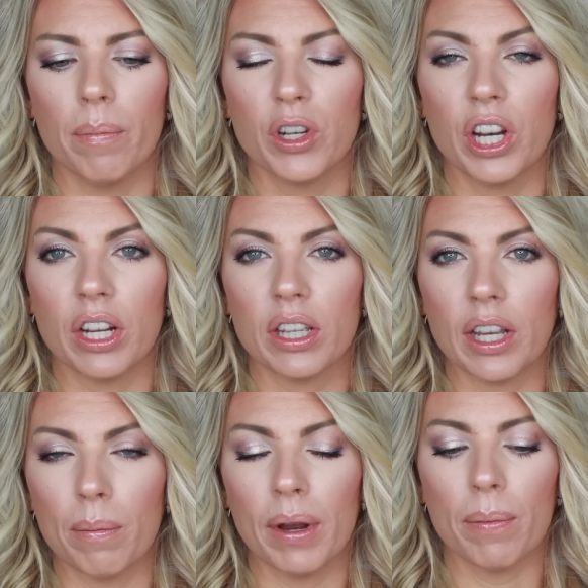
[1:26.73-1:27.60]
she could
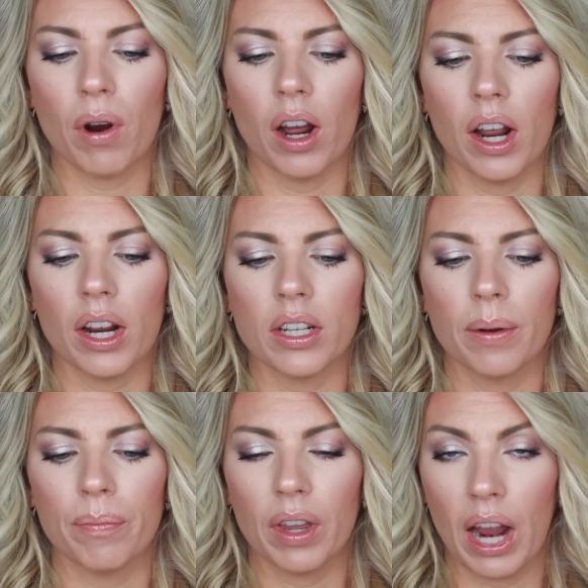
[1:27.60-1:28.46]
send me a product
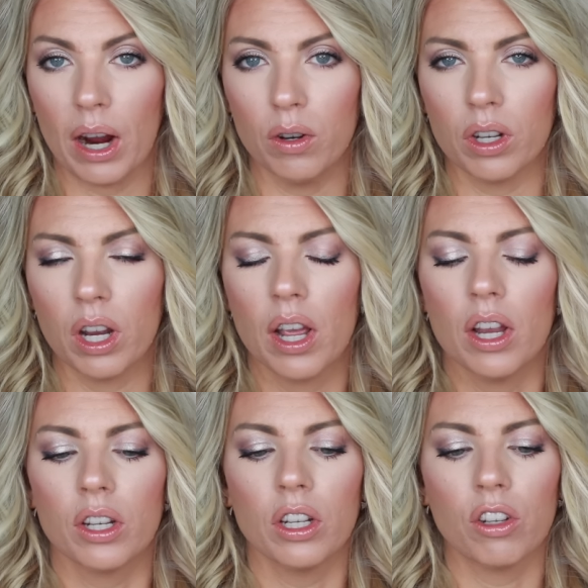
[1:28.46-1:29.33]
out
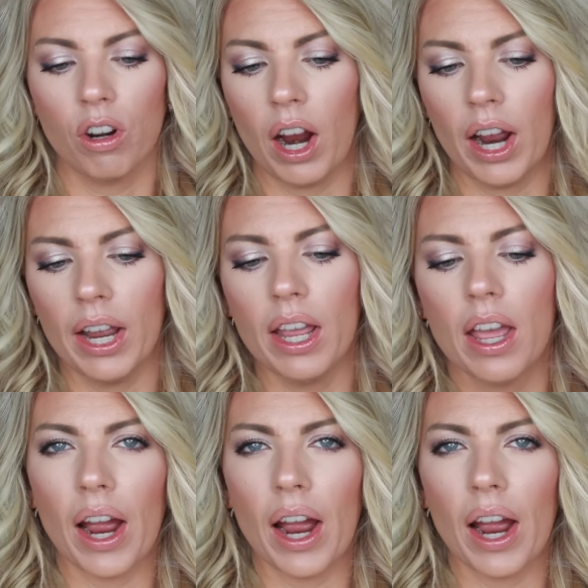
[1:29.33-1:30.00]
to try.